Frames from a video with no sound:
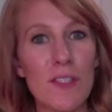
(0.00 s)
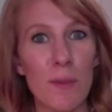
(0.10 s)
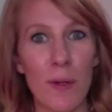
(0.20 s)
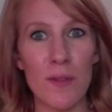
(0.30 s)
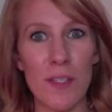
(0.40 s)
They're
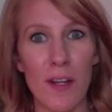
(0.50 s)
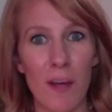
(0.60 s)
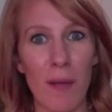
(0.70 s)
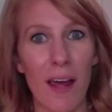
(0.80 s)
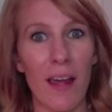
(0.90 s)
posted
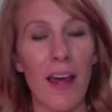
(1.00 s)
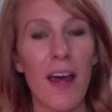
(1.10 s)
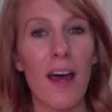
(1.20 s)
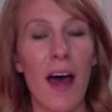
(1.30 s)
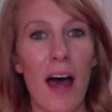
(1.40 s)
on my
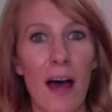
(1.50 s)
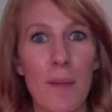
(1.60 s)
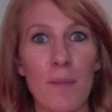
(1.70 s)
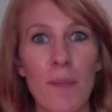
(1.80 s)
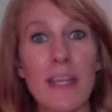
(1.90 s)

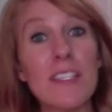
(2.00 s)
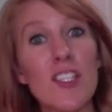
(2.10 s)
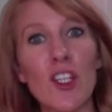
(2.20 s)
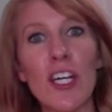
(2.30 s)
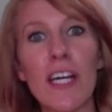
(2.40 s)
um,
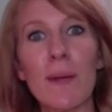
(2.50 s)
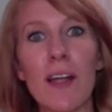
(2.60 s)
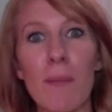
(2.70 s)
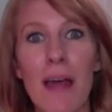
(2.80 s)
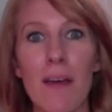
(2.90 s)
Instagram
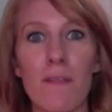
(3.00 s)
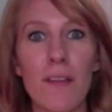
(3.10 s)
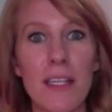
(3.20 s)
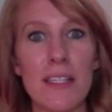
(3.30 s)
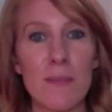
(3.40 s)
and on my
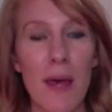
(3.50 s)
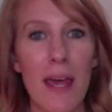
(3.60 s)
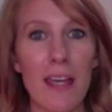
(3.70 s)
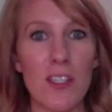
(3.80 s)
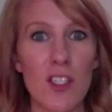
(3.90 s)
fitness
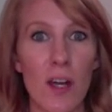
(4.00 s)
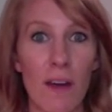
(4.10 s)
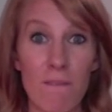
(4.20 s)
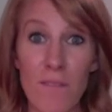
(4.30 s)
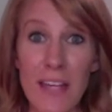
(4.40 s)
page
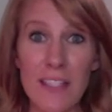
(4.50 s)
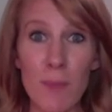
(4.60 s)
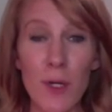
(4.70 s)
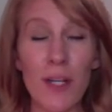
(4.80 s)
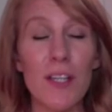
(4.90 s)
on
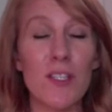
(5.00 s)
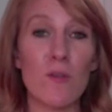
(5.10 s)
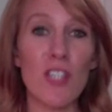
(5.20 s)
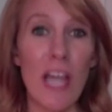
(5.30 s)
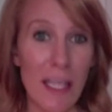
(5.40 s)
Facebook. So
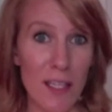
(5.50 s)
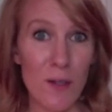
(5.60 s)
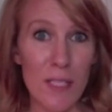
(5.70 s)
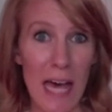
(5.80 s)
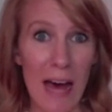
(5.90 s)
check
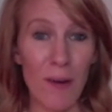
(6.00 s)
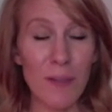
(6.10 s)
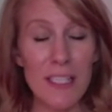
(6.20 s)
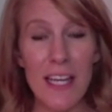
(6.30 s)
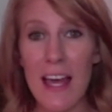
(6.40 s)
those out.